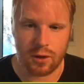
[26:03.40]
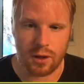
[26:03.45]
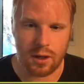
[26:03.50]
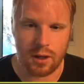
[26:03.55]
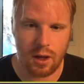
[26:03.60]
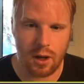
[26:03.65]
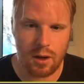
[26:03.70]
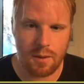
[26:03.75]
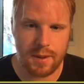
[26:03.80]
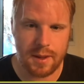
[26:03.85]
A
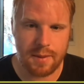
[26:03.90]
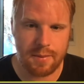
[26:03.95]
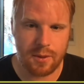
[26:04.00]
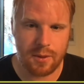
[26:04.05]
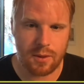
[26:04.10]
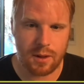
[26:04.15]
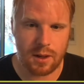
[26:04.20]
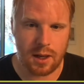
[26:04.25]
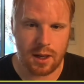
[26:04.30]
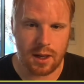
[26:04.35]
lot of people
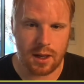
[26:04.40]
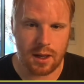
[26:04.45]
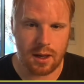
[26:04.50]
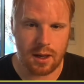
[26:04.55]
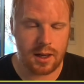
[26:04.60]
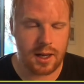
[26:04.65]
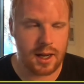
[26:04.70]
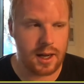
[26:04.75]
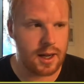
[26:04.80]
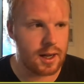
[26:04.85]
were like,
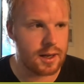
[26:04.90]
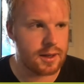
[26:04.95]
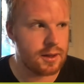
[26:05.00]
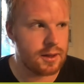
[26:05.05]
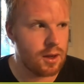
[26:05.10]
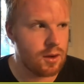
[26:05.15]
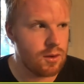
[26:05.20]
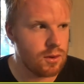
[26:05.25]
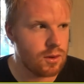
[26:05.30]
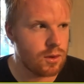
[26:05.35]
okay, I
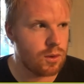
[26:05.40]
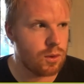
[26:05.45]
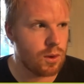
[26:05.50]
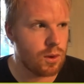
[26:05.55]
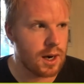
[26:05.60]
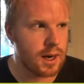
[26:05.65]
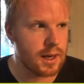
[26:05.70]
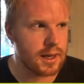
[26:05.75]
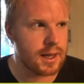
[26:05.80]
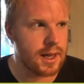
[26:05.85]
don't
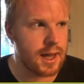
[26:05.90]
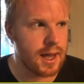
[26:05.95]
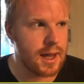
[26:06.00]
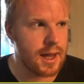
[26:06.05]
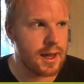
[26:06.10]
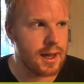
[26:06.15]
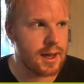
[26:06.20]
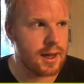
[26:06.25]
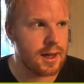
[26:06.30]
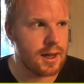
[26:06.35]
quite get
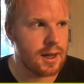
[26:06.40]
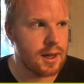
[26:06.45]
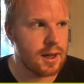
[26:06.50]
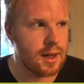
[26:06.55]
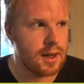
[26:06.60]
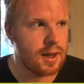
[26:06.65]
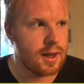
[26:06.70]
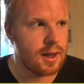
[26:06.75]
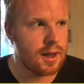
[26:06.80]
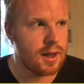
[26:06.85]
it.
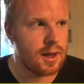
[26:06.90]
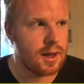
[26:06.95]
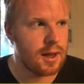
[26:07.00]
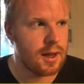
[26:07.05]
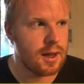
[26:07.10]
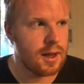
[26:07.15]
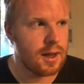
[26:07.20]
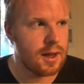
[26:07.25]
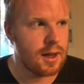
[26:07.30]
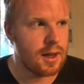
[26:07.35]

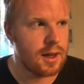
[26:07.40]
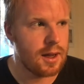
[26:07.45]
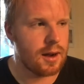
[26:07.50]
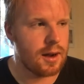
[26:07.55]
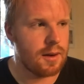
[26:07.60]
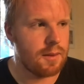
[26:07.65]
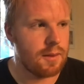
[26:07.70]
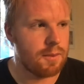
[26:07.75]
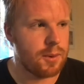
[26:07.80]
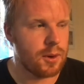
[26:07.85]

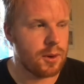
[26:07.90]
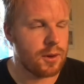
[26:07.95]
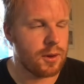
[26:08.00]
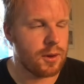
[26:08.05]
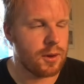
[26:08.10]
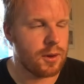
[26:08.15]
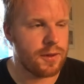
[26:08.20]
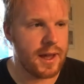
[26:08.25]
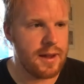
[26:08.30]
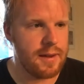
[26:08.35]
But
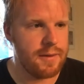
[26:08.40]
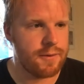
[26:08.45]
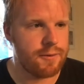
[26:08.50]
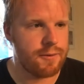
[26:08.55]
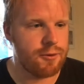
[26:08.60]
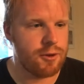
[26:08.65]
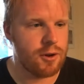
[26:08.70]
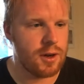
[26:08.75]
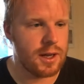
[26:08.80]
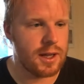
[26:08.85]
they've
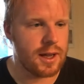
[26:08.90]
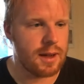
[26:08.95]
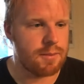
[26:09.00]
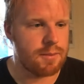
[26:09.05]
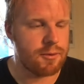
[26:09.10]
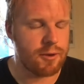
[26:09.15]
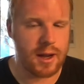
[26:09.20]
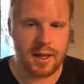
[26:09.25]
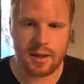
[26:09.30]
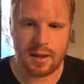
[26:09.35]
really
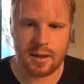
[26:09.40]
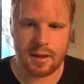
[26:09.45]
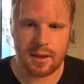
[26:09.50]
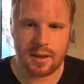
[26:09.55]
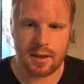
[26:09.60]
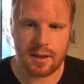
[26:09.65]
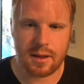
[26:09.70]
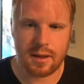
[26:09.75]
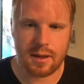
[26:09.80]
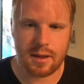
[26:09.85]
embraced
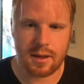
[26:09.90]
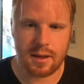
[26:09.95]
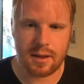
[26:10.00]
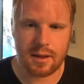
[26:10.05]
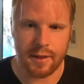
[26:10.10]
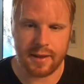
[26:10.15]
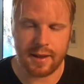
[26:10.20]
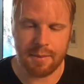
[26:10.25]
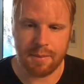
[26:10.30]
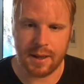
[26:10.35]

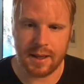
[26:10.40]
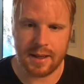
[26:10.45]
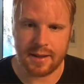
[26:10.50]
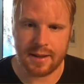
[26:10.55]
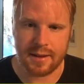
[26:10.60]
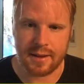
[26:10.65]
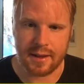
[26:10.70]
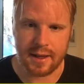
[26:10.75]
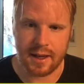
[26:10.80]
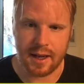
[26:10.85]
the
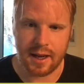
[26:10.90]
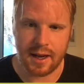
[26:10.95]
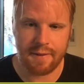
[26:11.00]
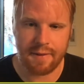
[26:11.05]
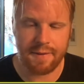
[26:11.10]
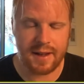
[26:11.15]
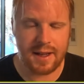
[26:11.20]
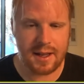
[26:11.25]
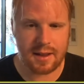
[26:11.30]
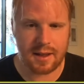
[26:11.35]
simplicity. And I
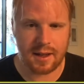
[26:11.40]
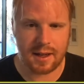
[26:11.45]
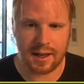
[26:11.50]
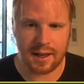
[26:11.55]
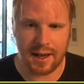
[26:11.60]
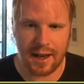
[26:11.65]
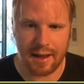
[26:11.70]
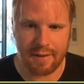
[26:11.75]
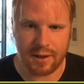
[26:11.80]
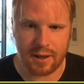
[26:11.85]
think it's a
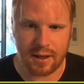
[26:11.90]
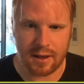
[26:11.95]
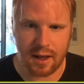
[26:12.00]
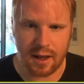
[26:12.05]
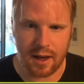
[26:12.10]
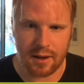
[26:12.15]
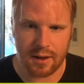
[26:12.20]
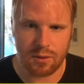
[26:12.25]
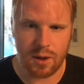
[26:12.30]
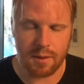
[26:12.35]
clever
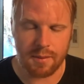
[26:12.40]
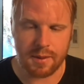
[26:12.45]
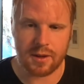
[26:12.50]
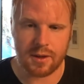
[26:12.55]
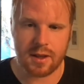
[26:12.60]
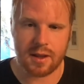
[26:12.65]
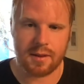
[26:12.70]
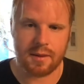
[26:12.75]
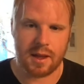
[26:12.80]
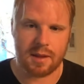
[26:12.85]
design as well,
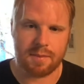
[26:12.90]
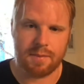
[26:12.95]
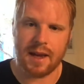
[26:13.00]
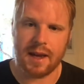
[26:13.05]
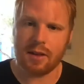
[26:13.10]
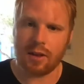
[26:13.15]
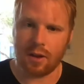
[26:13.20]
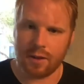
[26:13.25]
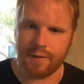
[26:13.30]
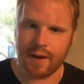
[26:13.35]
because it's
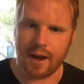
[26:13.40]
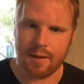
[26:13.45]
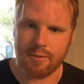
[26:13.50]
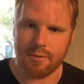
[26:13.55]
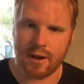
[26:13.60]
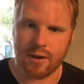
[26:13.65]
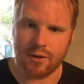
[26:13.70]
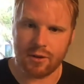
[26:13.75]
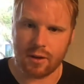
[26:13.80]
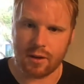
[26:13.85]
based on the
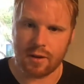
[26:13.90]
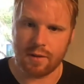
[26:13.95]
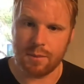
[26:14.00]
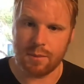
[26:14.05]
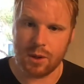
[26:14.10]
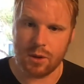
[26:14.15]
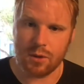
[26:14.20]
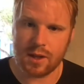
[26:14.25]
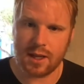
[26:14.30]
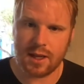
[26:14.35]
vibrations of
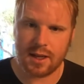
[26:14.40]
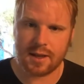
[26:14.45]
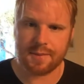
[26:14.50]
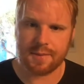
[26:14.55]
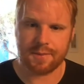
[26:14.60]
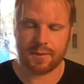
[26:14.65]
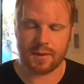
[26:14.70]
music.